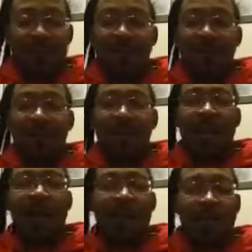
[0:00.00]
due to
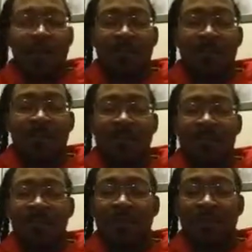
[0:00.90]
Allah, the
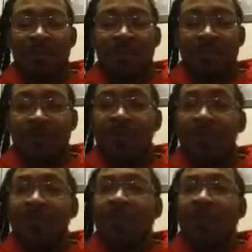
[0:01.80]
beneficent, the merciful.